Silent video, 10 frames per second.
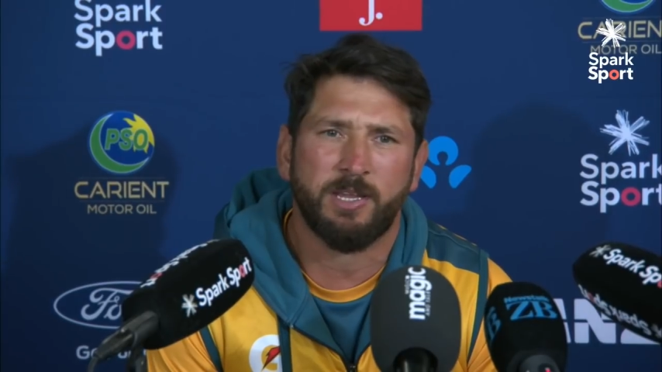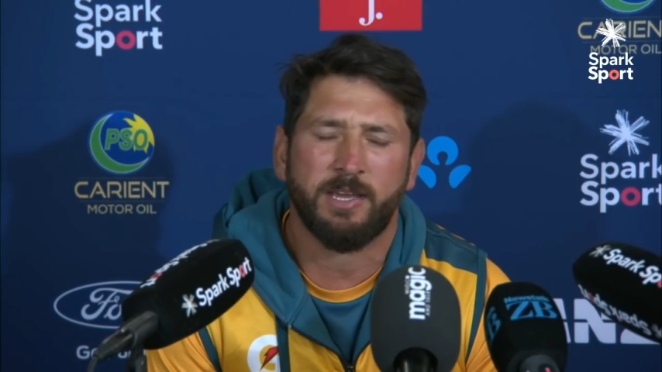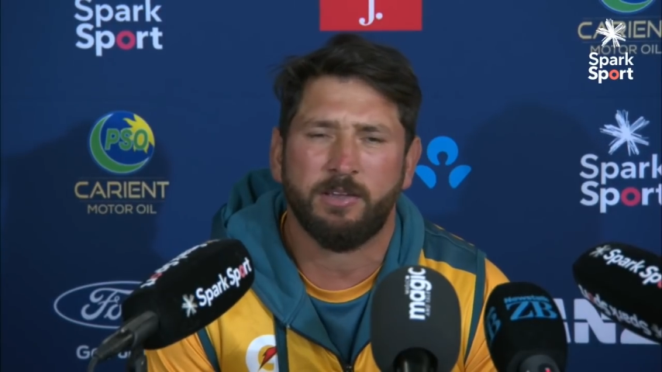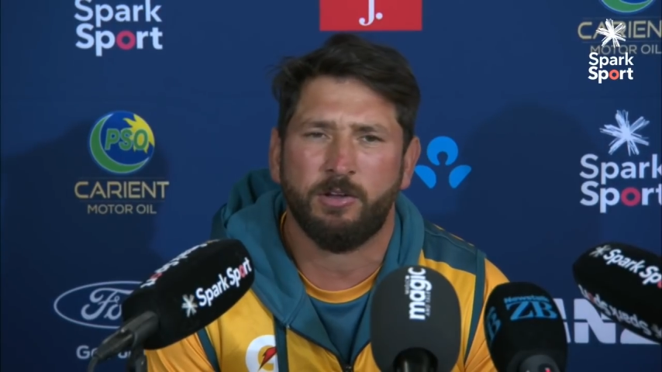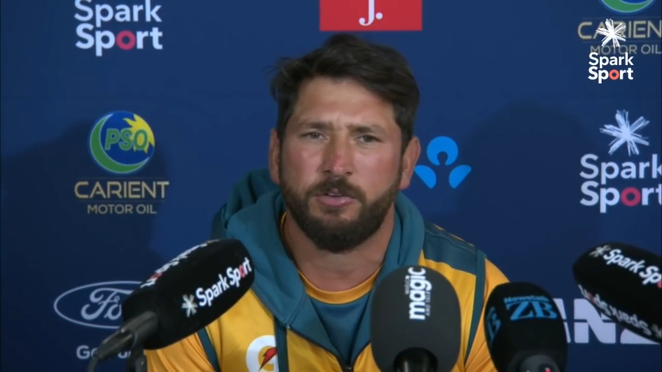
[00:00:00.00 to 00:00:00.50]

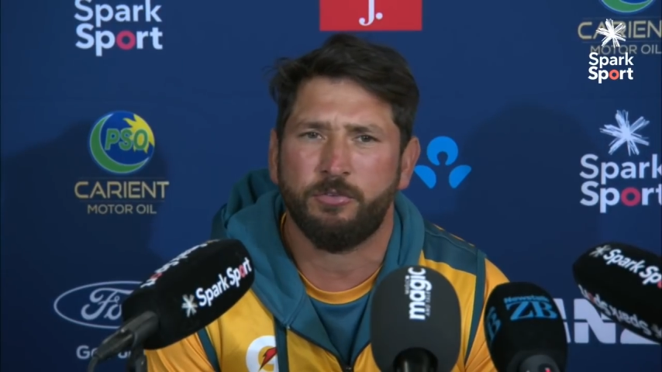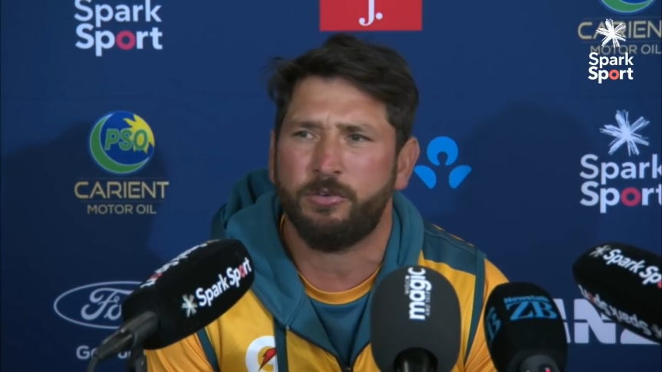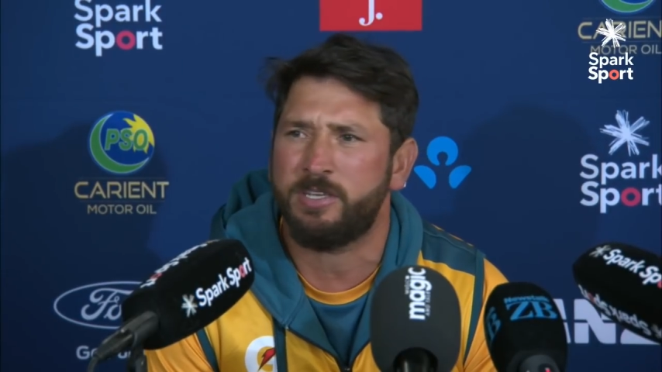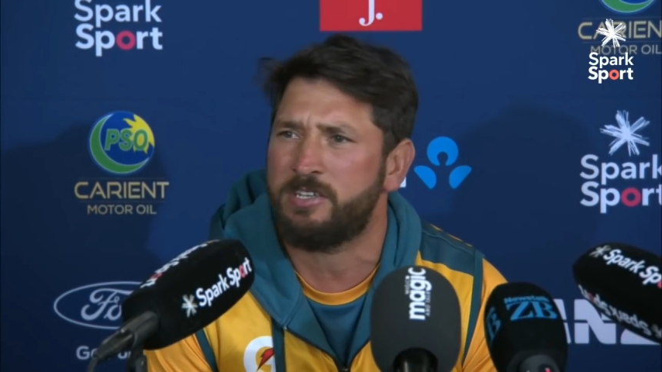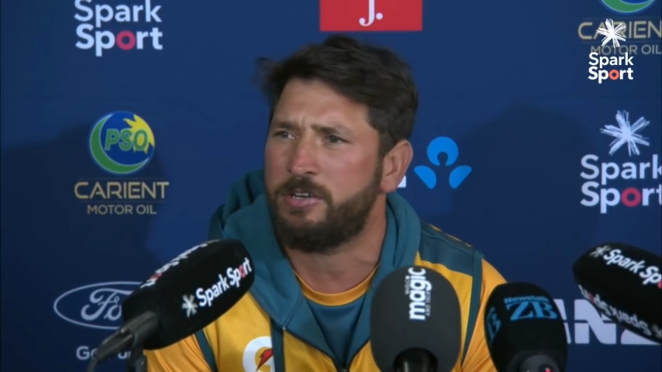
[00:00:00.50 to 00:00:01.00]
like
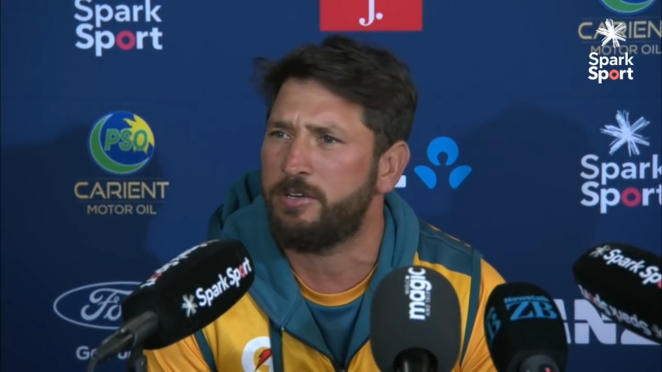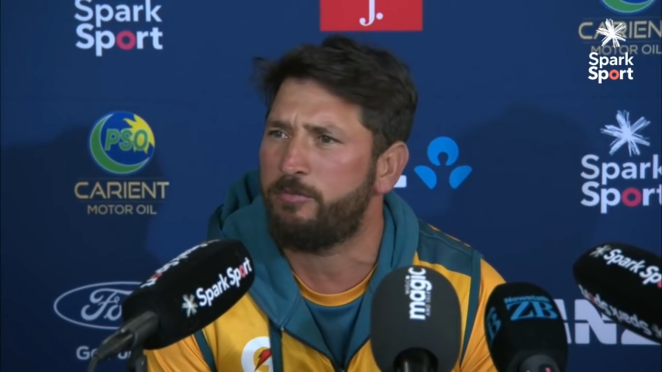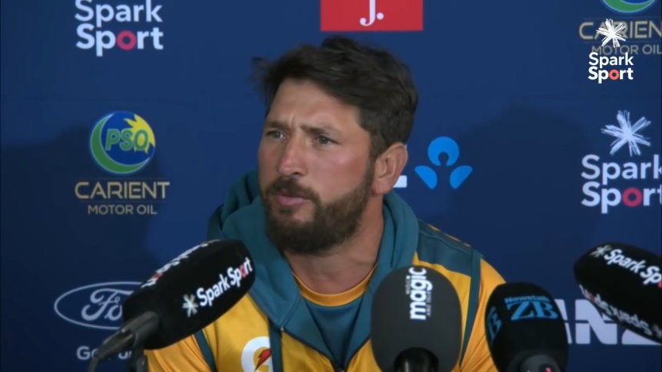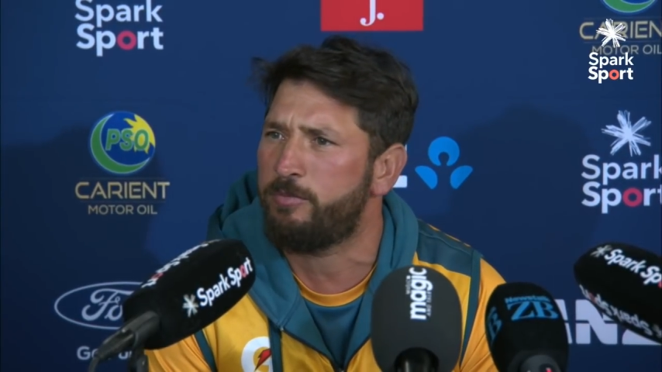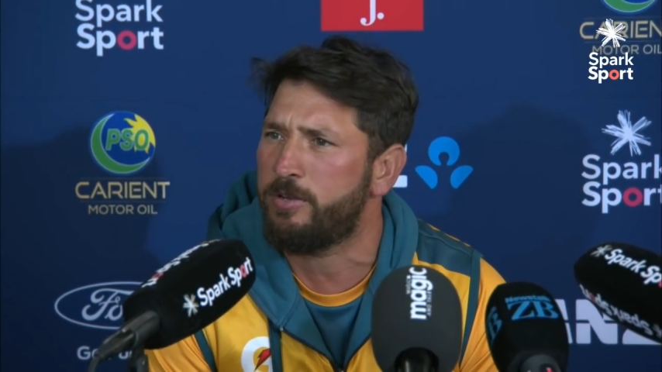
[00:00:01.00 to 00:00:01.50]
100 runs,
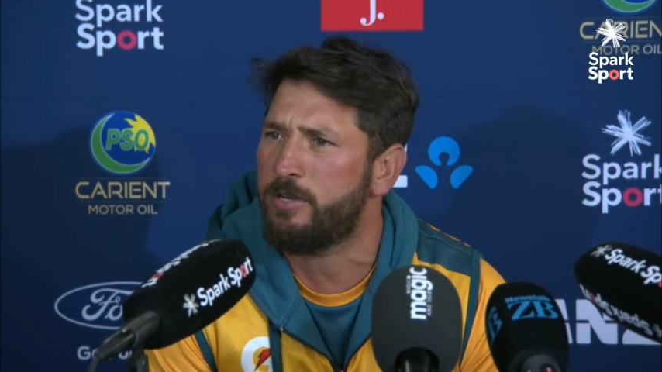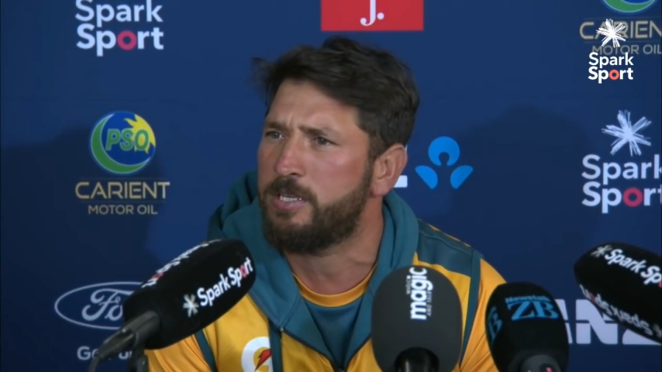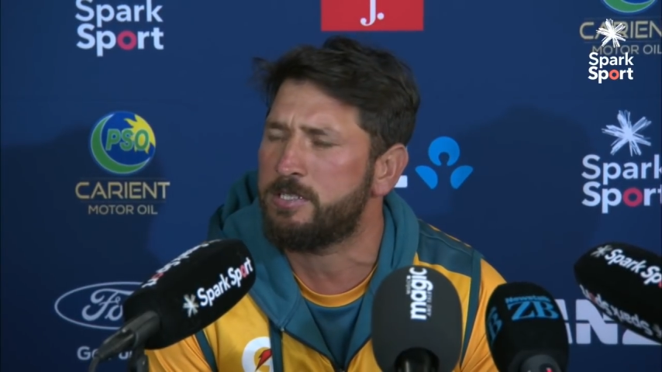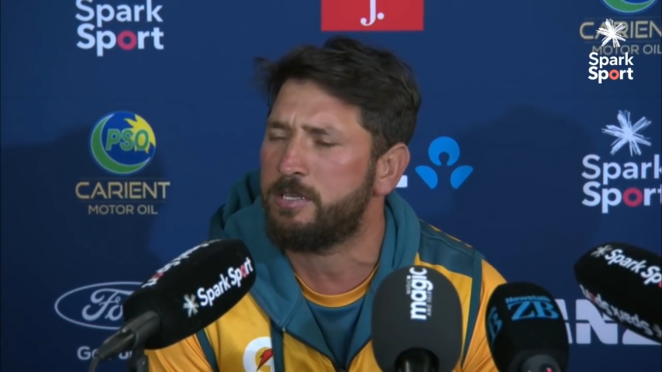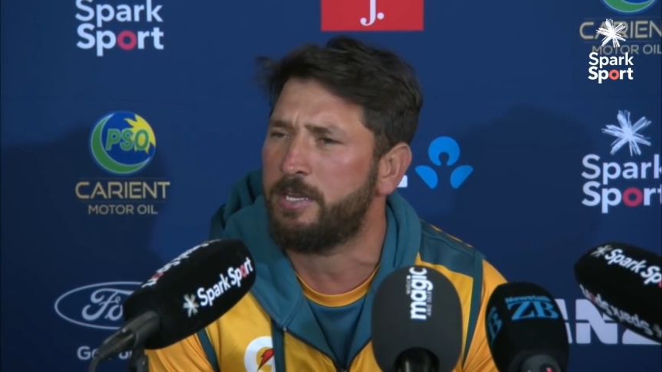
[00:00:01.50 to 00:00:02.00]
150
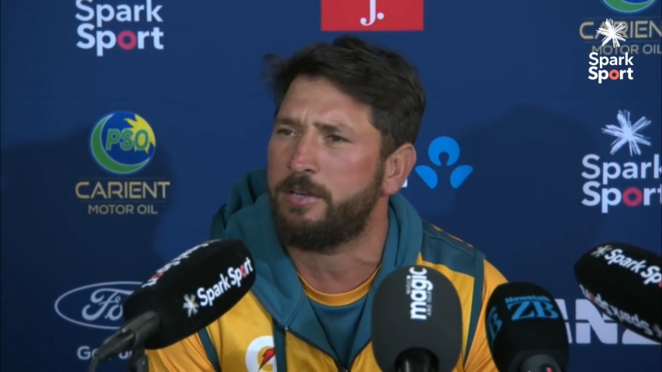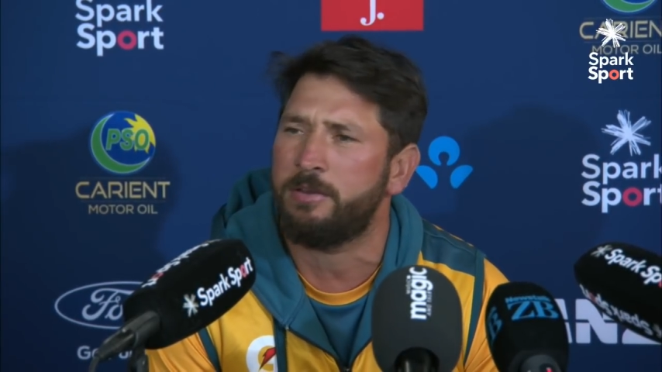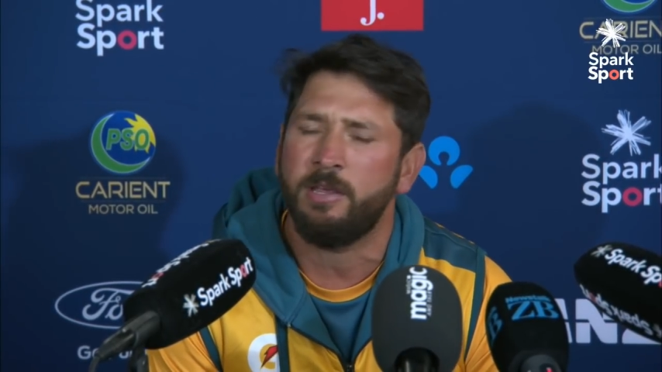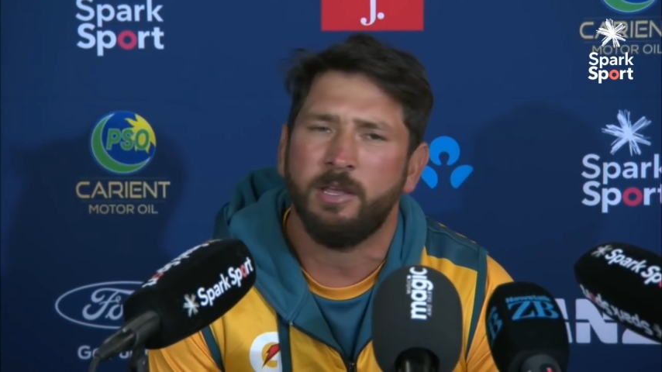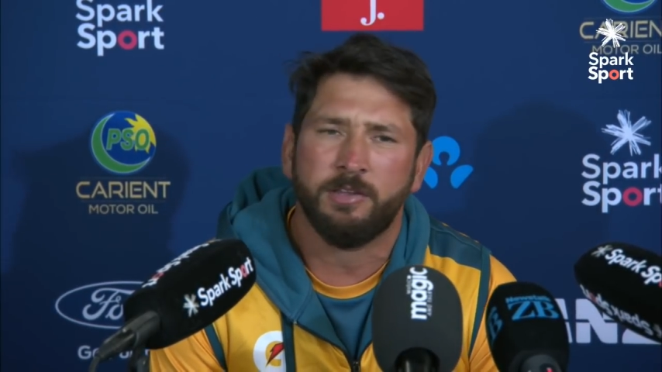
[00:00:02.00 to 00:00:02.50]
runs, and then,